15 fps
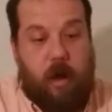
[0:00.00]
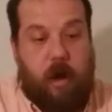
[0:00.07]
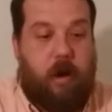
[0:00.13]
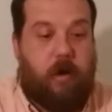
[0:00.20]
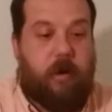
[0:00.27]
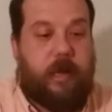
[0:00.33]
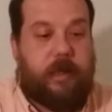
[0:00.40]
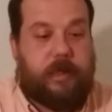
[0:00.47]

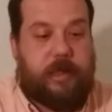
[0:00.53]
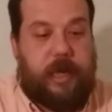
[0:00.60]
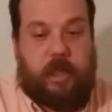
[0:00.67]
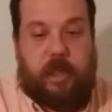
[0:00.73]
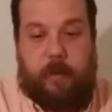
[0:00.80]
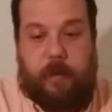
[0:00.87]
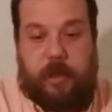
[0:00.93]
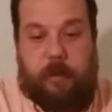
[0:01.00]
oh, that's
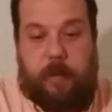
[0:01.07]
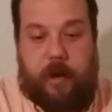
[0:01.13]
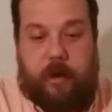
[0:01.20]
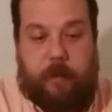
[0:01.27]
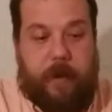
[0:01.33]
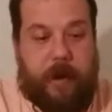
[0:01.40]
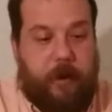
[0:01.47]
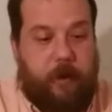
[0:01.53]
such a much
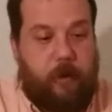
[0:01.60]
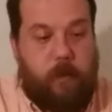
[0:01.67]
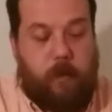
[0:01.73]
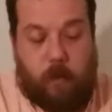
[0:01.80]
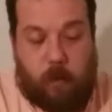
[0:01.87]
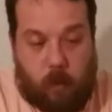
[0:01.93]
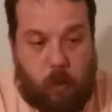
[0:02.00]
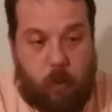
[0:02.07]
better beer,
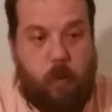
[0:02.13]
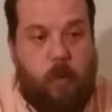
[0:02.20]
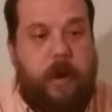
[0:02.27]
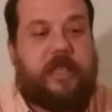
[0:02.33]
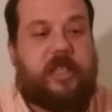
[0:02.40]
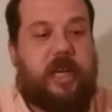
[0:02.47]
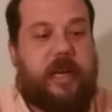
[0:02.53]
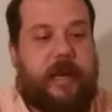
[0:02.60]

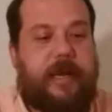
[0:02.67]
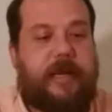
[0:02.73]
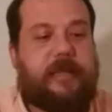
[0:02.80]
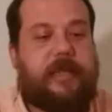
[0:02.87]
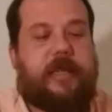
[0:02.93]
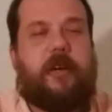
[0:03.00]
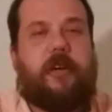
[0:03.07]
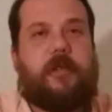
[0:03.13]
which it is
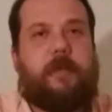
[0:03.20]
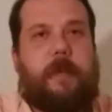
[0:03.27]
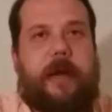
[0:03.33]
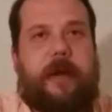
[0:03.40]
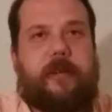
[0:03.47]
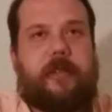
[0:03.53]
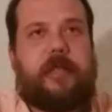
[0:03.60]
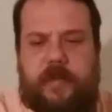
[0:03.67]
than those
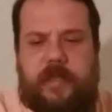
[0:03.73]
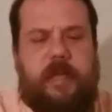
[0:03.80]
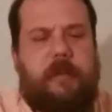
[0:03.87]
beers.